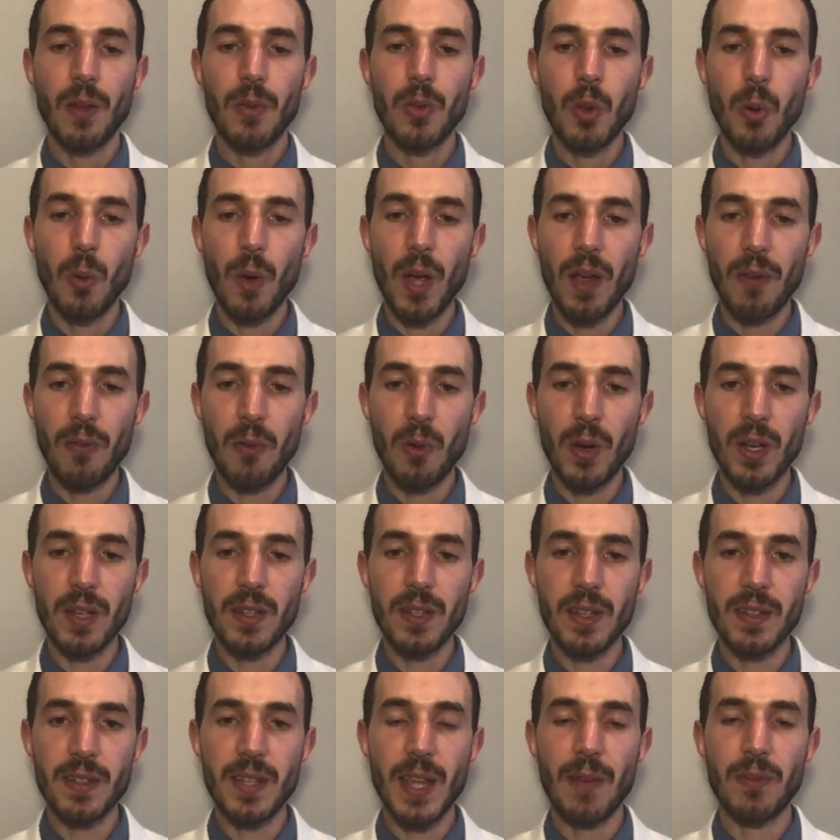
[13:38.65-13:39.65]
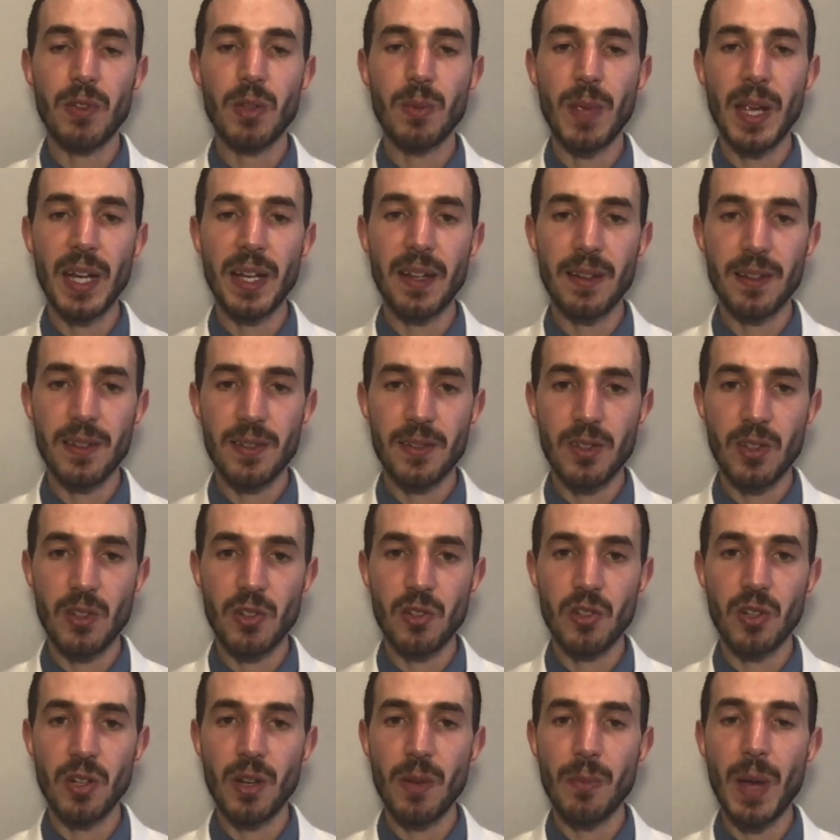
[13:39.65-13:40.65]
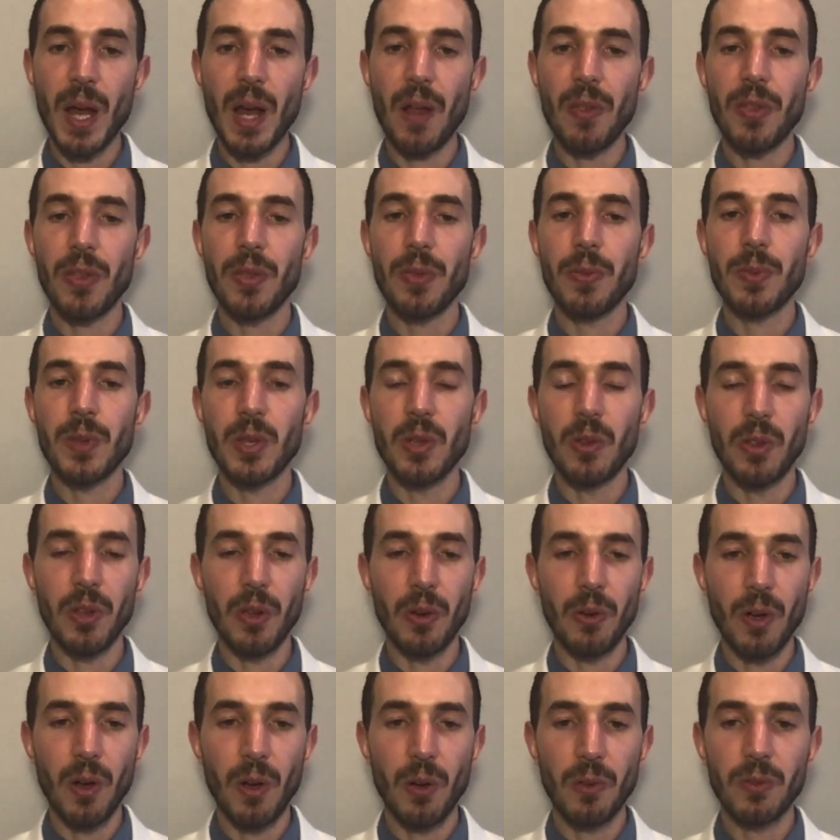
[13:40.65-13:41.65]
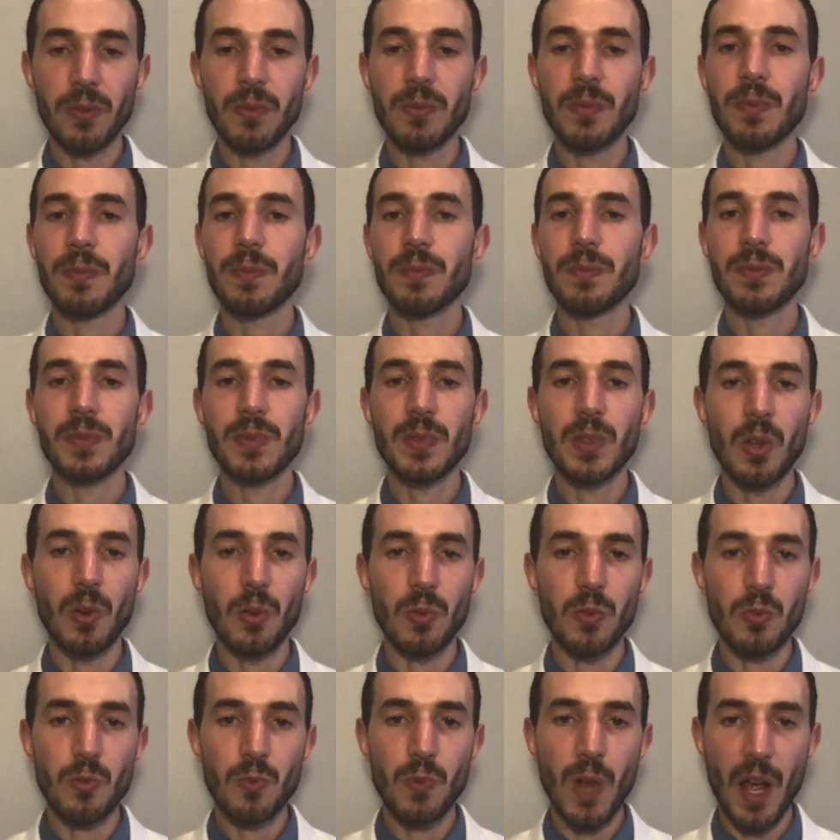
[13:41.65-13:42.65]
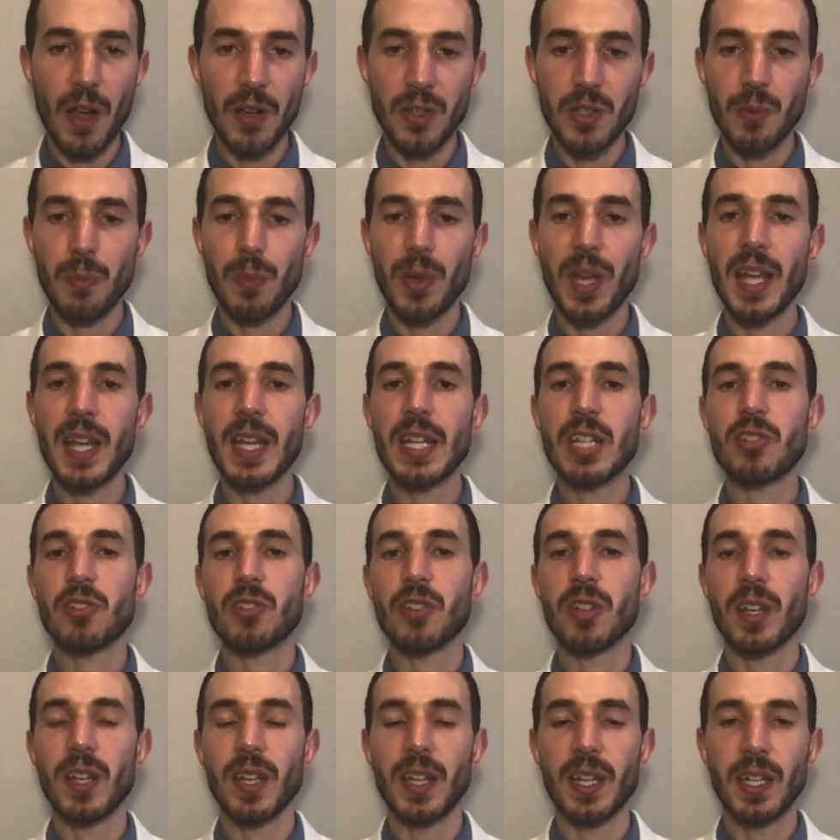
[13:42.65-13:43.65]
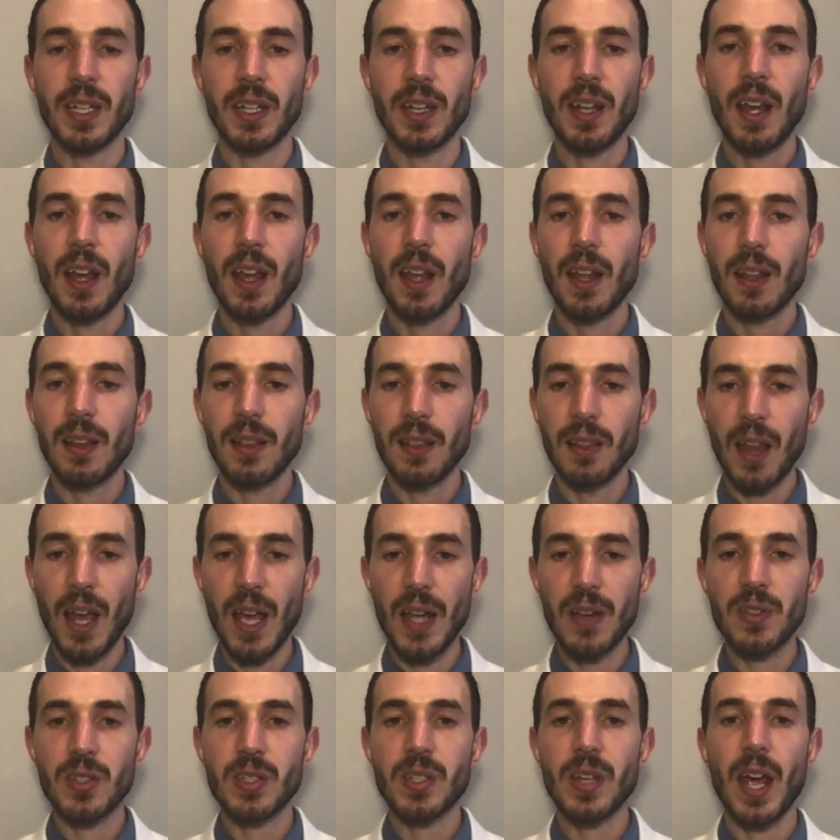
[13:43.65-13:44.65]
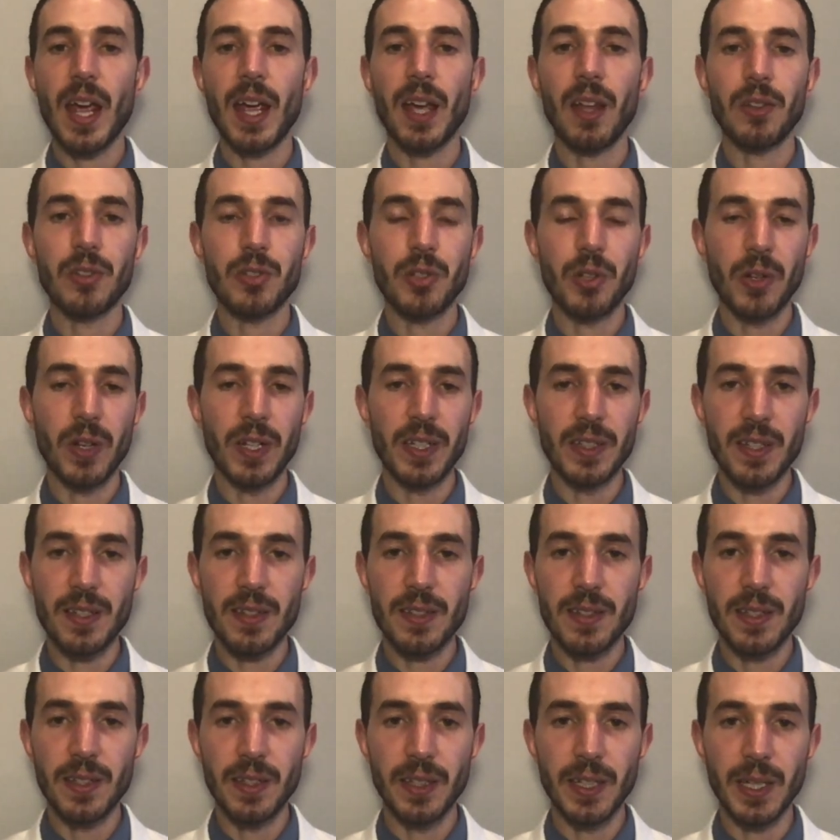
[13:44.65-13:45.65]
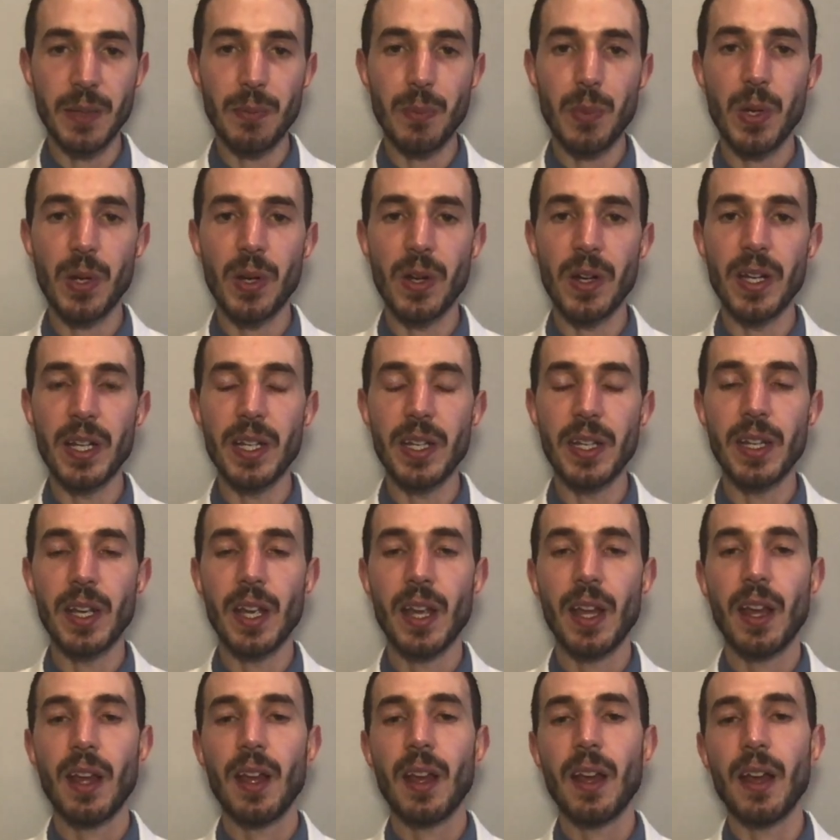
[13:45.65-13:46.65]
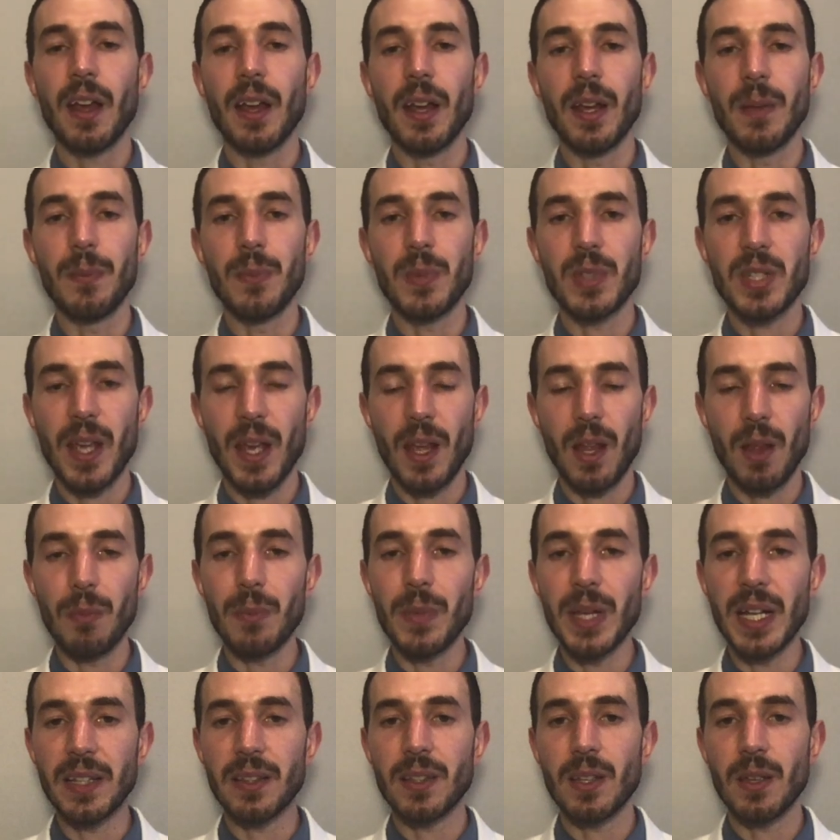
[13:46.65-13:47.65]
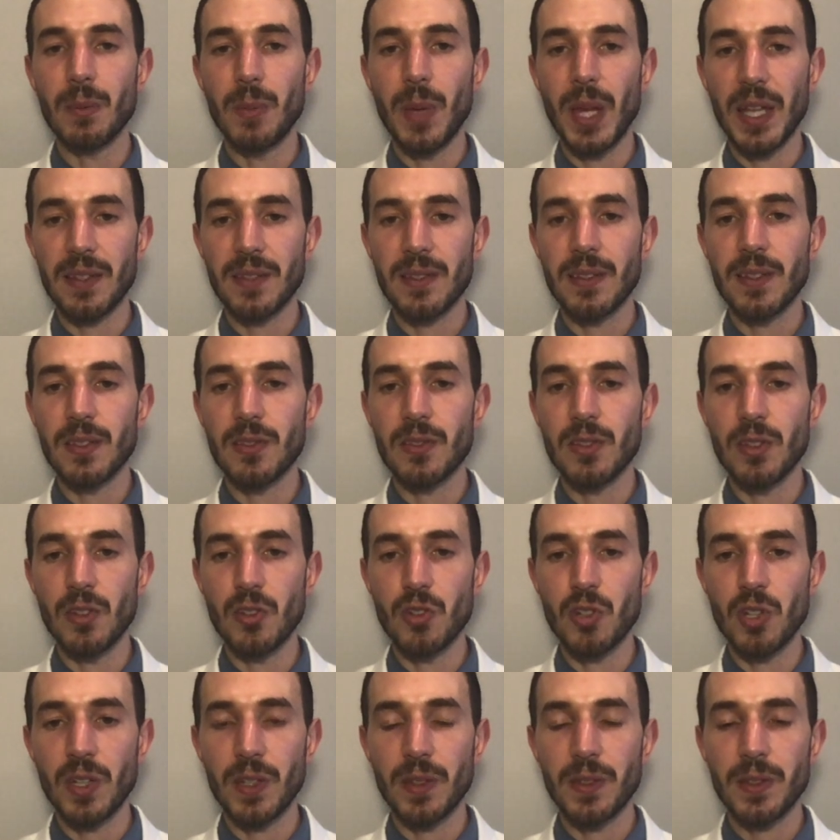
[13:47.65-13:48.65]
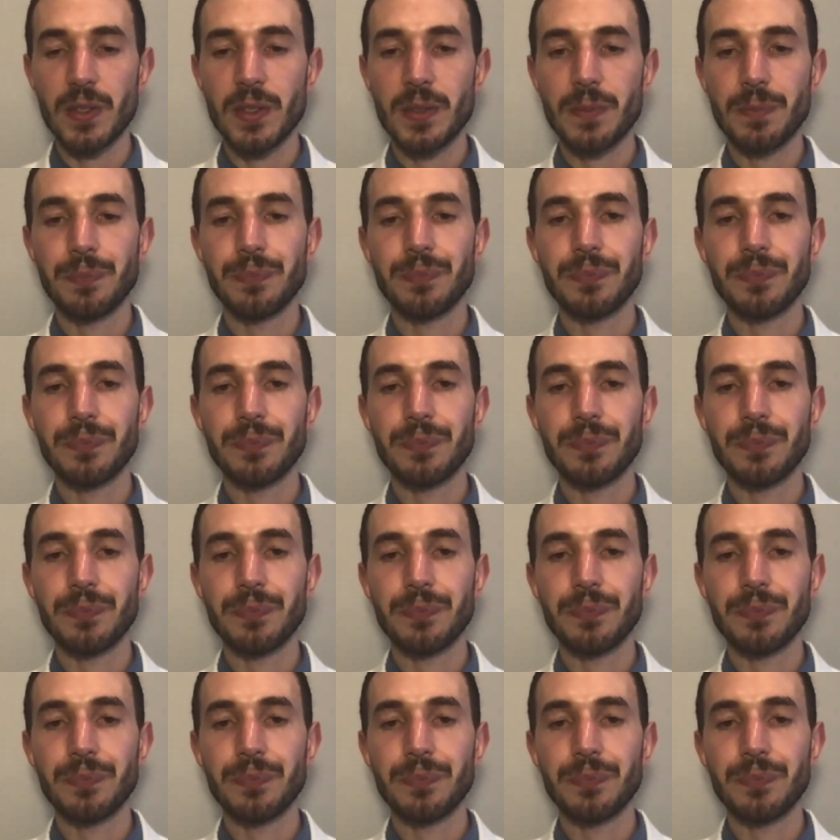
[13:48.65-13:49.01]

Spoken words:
Though everyone does have to make a decision about their own occupation, lifestyle during this healing period to help make the best decisions.